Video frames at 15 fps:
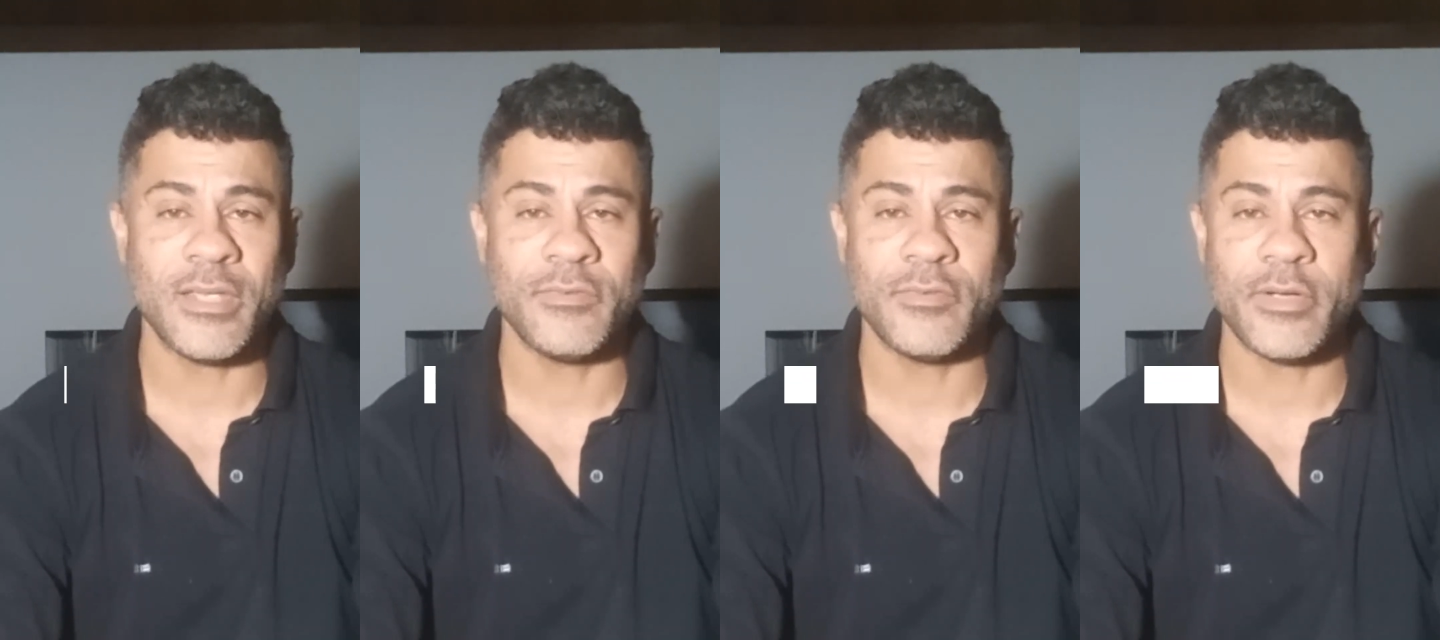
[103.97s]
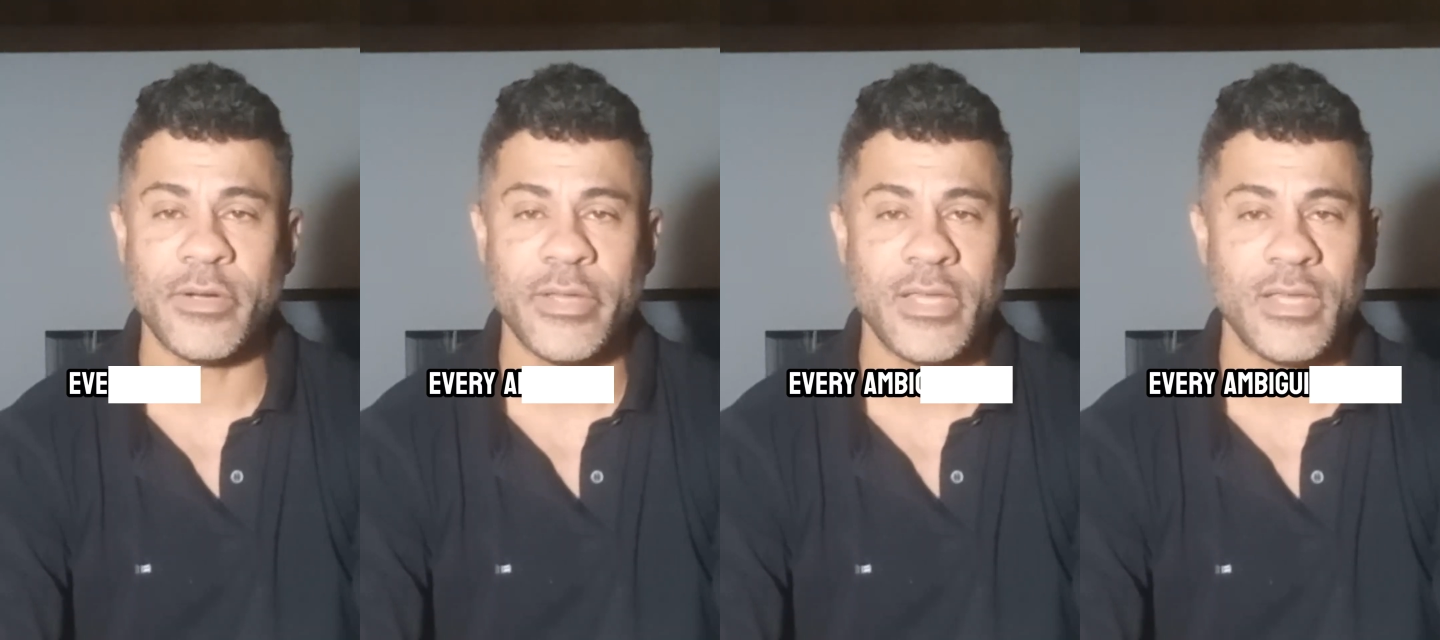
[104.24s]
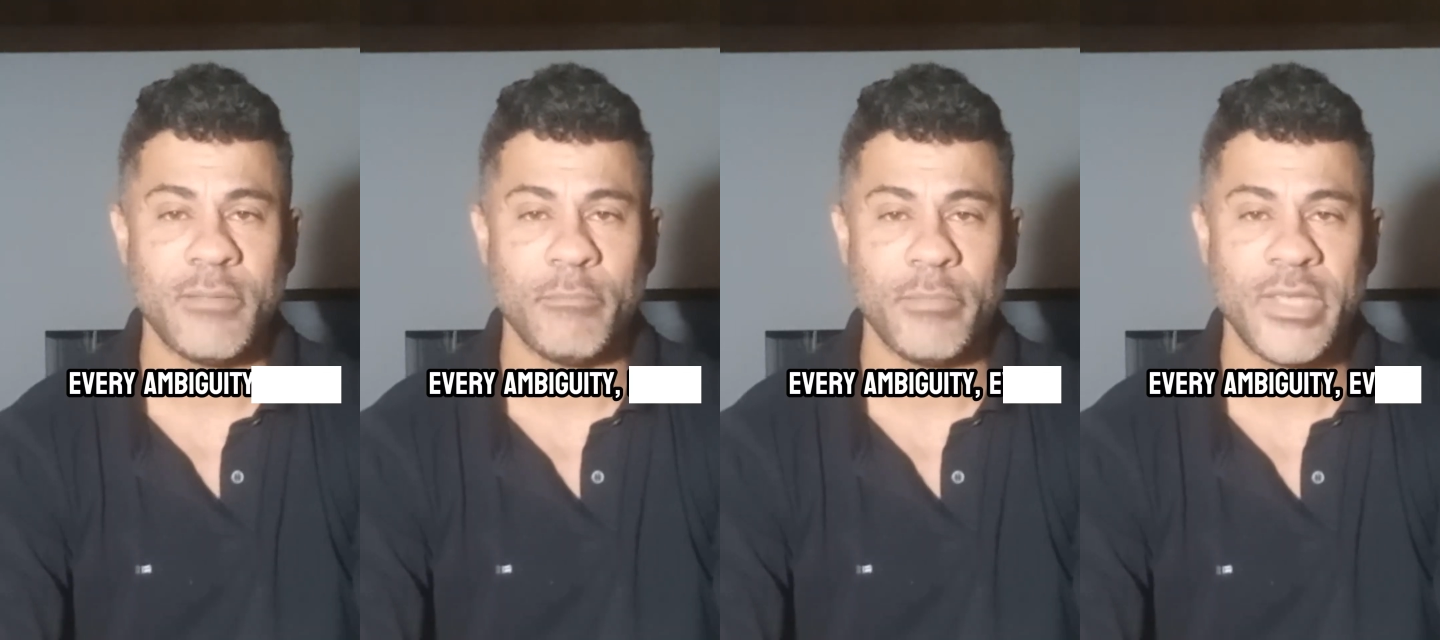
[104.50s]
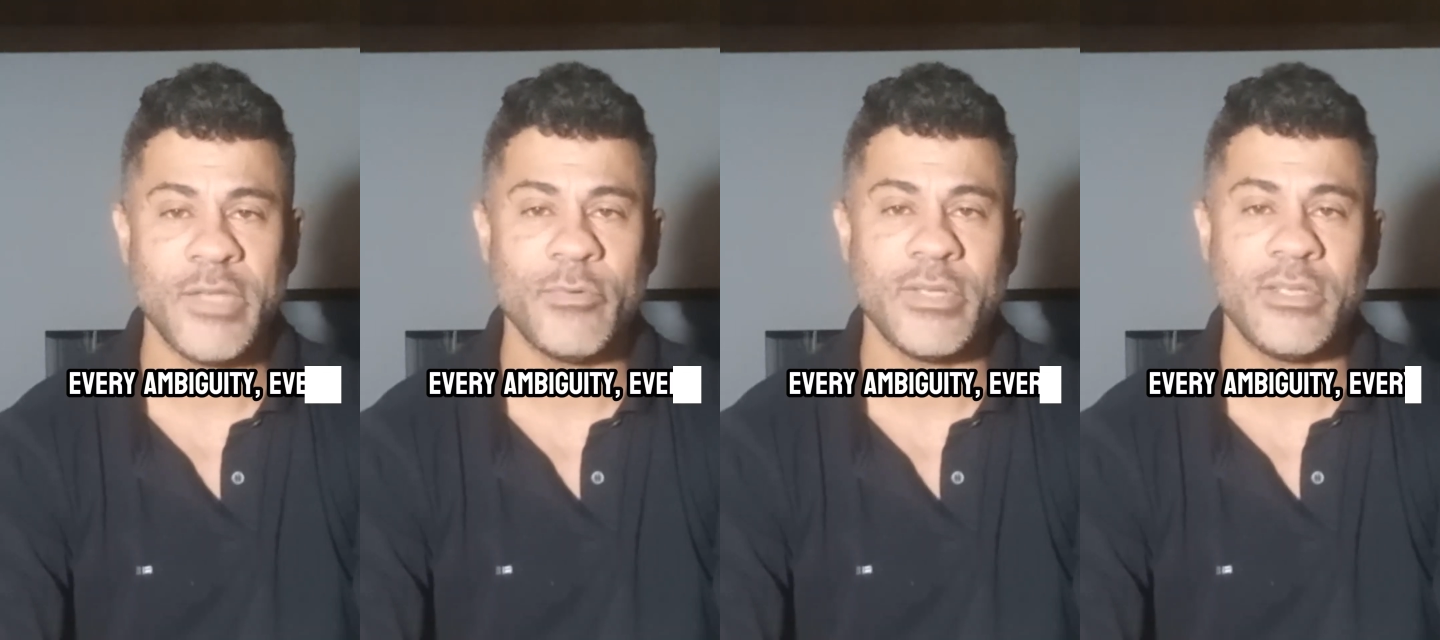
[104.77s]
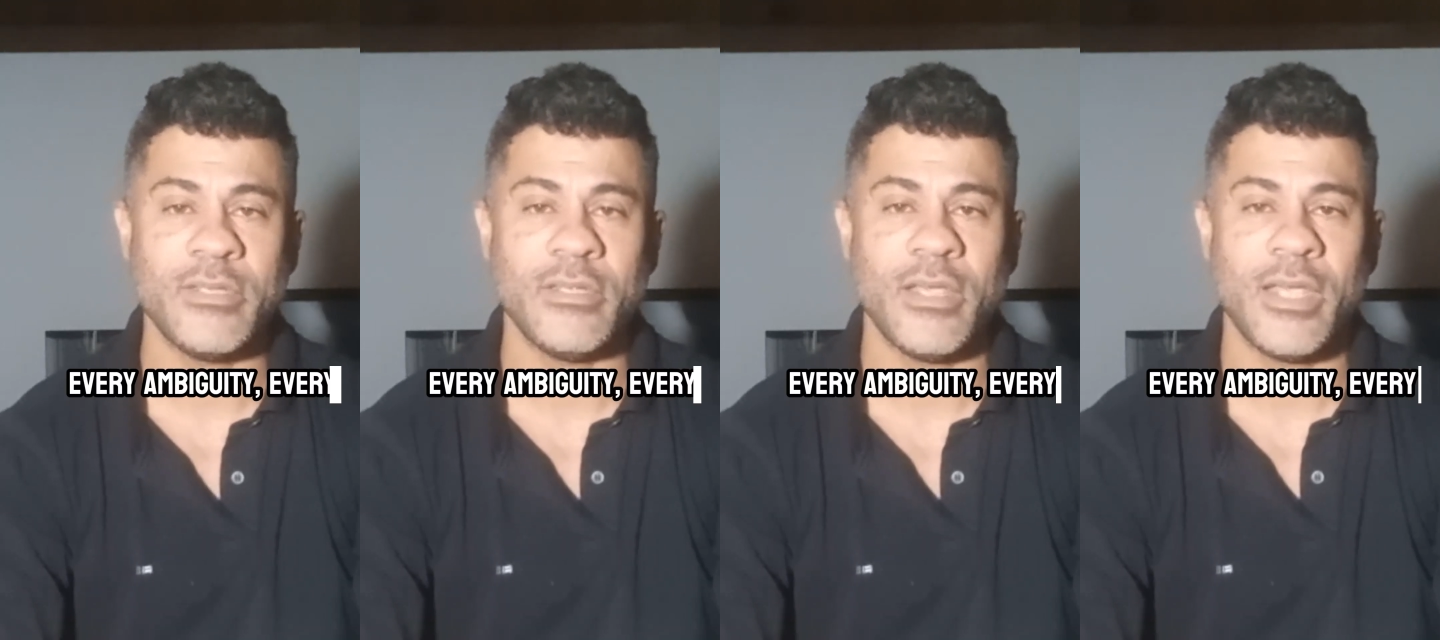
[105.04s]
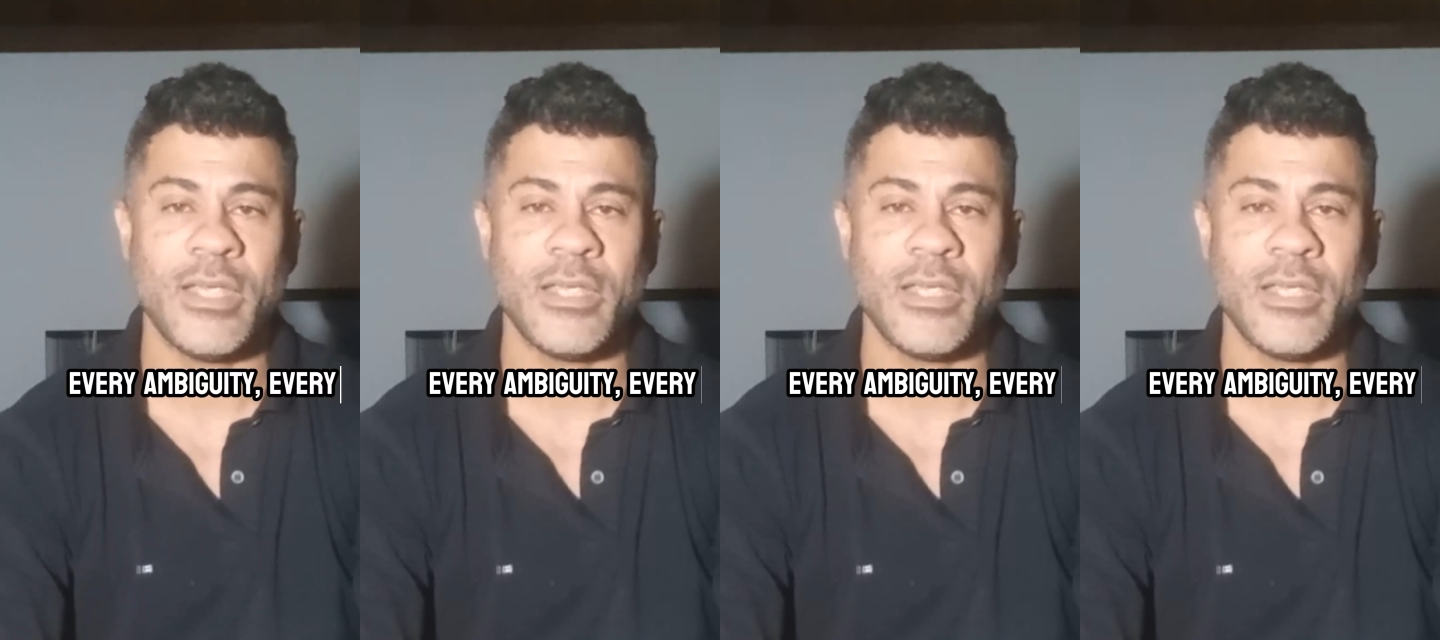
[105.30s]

every ambiguity,